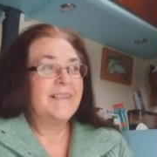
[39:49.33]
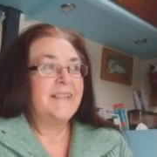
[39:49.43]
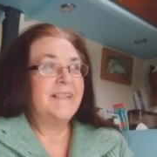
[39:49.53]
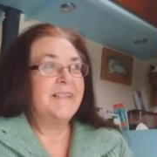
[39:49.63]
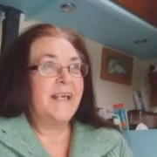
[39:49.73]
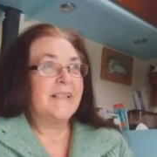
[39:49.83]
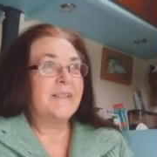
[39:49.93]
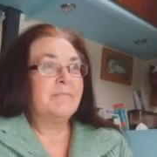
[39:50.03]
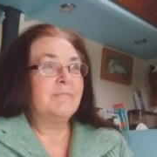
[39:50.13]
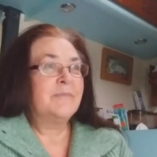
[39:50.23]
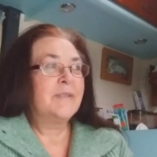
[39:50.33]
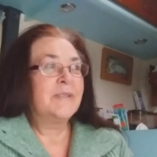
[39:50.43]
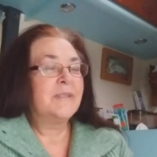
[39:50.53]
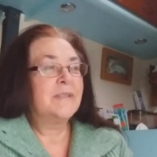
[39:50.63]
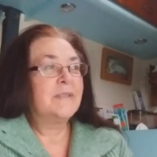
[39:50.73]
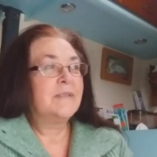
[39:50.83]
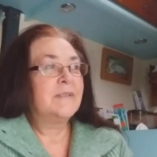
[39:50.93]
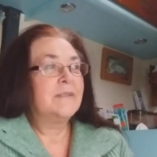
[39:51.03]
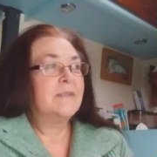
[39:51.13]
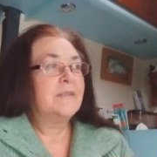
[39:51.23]
These atoms,
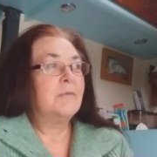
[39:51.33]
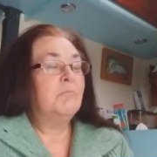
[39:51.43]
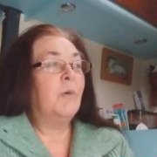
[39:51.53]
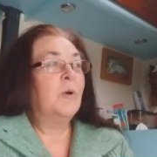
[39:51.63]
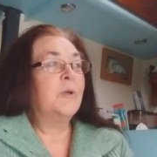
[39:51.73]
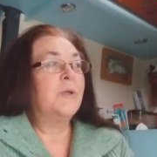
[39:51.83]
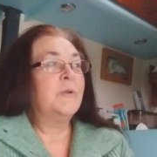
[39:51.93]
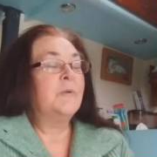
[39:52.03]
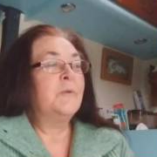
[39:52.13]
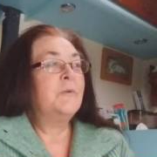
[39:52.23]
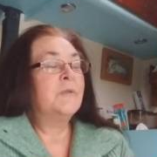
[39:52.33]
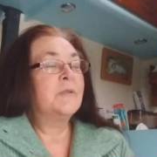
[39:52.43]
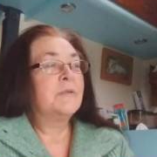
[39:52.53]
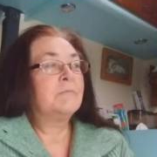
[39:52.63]
molecules.